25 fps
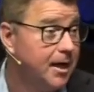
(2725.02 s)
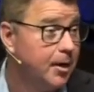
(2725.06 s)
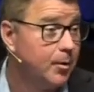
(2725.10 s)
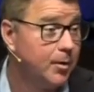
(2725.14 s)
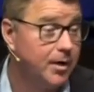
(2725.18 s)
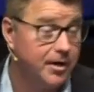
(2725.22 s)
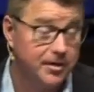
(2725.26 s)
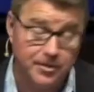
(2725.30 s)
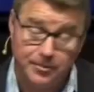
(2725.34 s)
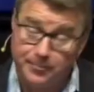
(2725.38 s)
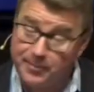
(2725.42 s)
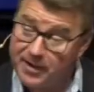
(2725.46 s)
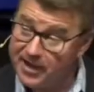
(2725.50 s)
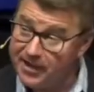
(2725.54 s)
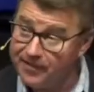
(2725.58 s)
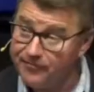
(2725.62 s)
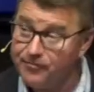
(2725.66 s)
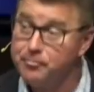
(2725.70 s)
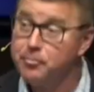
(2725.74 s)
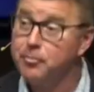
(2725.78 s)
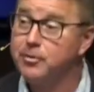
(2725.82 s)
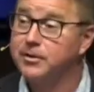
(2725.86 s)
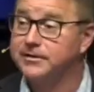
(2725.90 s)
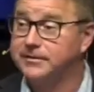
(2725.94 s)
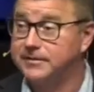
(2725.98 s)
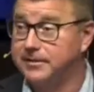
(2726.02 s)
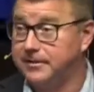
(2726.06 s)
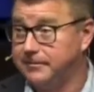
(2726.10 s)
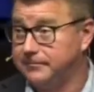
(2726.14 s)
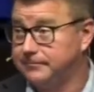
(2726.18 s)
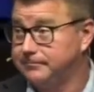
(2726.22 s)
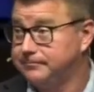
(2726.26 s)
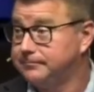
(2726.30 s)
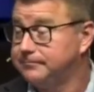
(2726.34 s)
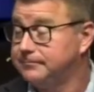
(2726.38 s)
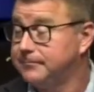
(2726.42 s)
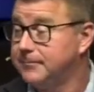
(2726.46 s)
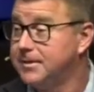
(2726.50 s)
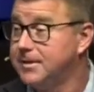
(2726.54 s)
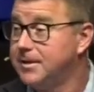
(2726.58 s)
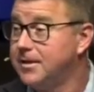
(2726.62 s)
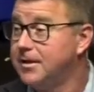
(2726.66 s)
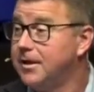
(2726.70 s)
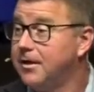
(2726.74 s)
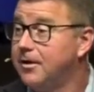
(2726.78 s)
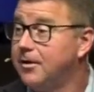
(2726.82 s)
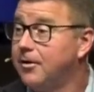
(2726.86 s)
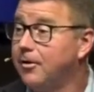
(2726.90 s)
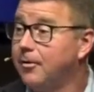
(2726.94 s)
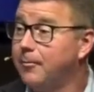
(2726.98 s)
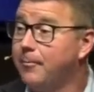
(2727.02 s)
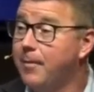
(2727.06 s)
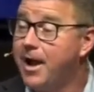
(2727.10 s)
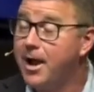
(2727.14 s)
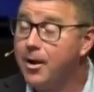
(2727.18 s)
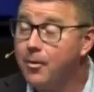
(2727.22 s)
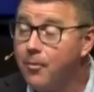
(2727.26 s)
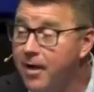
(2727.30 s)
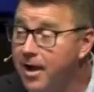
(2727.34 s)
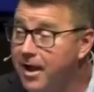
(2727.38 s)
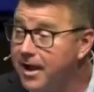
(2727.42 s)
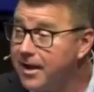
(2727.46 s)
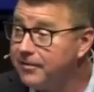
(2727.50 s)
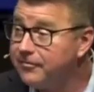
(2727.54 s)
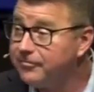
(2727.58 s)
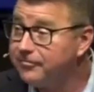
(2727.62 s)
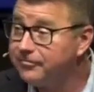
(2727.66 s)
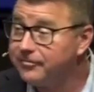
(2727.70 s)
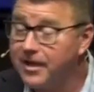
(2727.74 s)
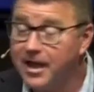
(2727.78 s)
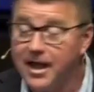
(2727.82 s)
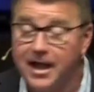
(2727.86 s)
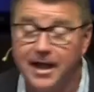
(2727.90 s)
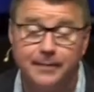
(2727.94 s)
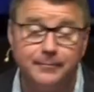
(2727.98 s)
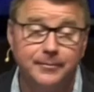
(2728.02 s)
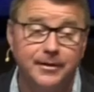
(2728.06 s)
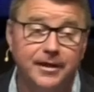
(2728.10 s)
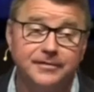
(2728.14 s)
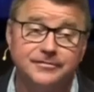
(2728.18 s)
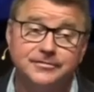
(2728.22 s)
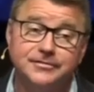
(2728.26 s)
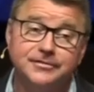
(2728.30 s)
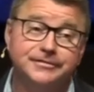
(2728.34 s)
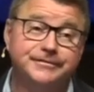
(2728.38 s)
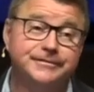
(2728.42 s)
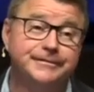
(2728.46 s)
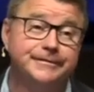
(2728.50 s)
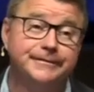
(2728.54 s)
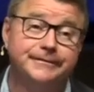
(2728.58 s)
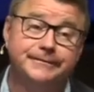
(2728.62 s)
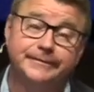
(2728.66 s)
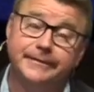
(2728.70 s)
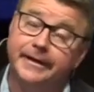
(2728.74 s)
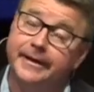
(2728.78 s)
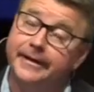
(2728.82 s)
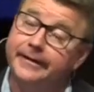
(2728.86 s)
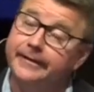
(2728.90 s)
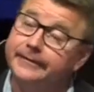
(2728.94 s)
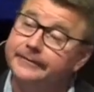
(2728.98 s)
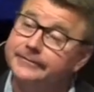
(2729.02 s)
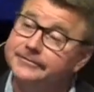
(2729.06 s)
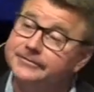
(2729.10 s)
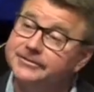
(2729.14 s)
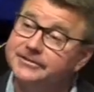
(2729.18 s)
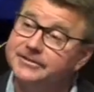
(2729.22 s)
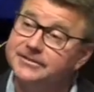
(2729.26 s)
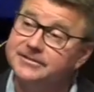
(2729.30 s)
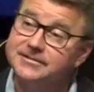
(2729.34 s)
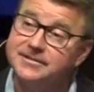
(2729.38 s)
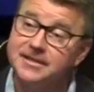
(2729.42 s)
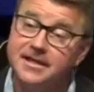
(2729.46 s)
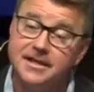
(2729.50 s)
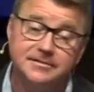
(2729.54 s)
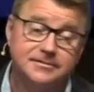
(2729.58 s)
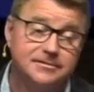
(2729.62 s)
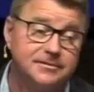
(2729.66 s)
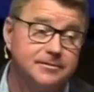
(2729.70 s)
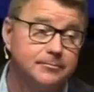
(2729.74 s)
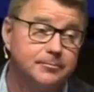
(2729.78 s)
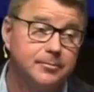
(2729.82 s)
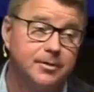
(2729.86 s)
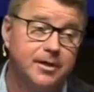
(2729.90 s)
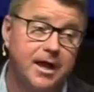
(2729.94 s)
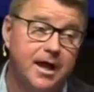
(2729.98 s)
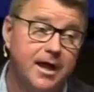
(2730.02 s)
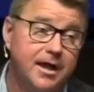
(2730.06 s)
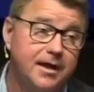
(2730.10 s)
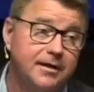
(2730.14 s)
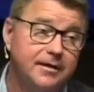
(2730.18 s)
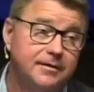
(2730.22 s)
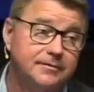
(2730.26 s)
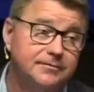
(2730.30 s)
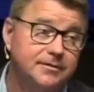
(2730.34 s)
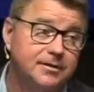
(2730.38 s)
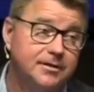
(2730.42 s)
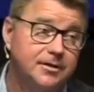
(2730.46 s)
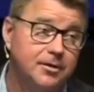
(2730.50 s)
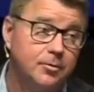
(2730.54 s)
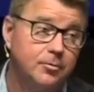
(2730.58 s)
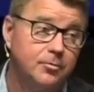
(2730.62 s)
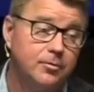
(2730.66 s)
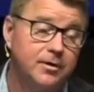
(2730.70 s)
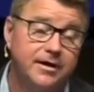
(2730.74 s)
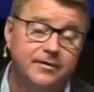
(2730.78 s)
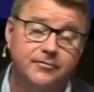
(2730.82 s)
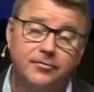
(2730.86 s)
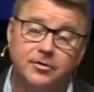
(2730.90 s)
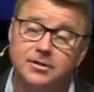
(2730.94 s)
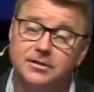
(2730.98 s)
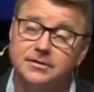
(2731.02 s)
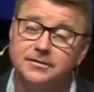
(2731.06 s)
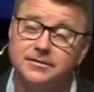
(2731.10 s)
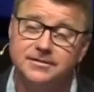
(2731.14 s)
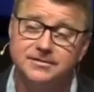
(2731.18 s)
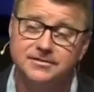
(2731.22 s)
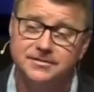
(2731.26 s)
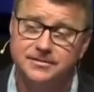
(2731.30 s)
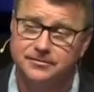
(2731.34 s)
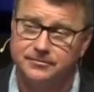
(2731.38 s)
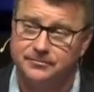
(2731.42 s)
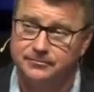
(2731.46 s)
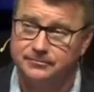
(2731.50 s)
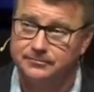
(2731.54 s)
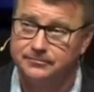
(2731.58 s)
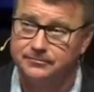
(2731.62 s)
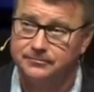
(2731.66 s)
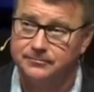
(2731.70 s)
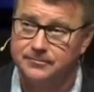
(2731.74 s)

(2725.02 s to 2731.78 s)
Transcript: Well, you may have a point there. Or my wife, I'm not so she, you know, she says it, but I, you know, whatever. Listen,